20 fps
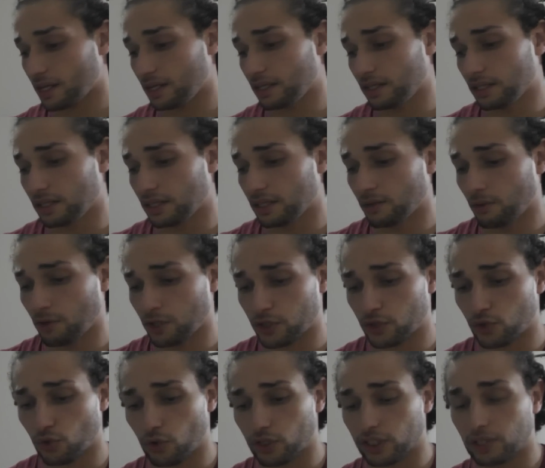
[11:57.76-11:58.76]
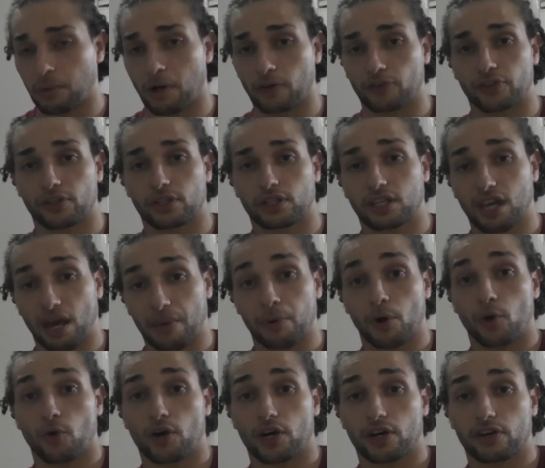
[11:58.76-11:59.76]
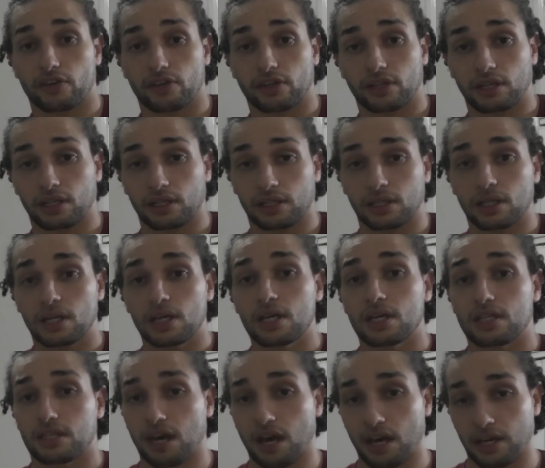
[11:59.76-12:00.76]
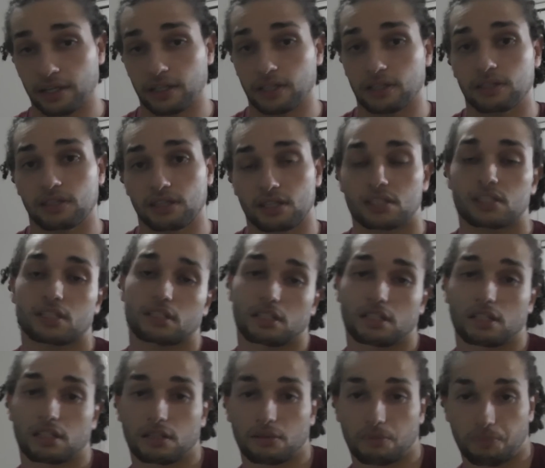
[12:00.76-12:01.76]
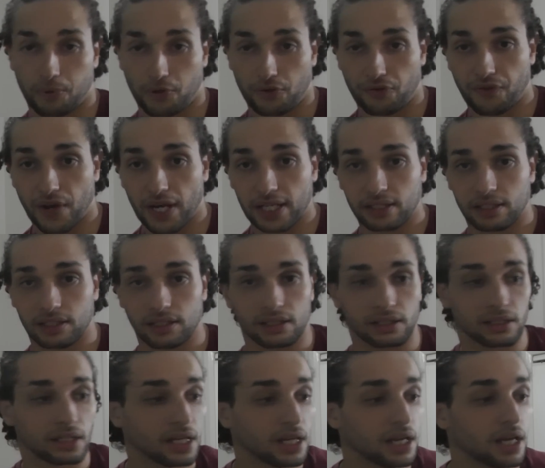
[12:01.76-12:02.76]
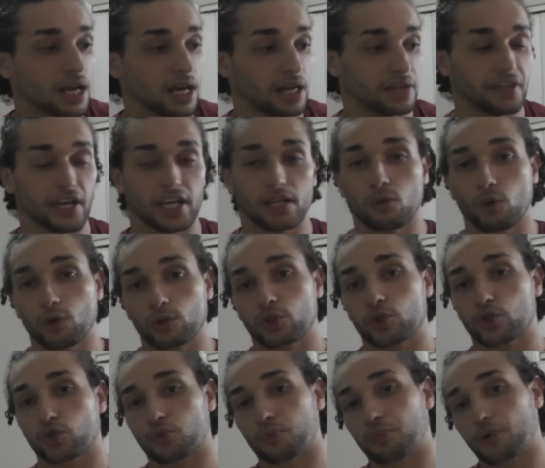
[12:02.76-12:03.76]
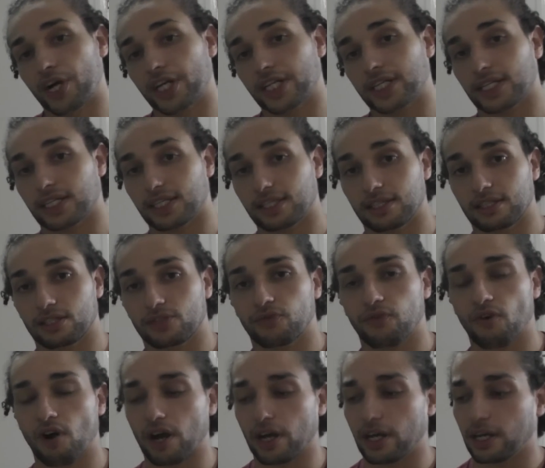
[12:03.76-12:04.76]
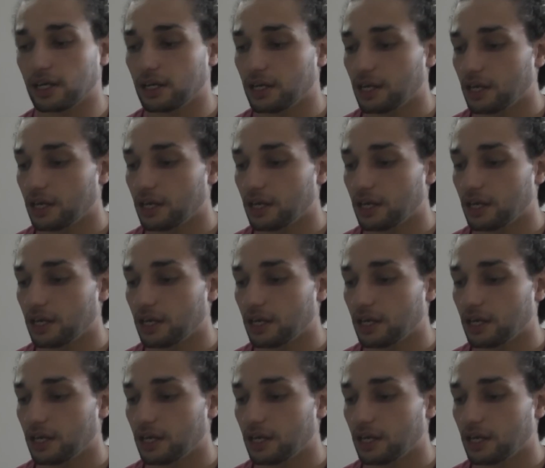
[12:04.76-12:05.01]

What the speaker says: he was talking about the capoeira kick that he thinks he perfected and that he wants to break it in this fight.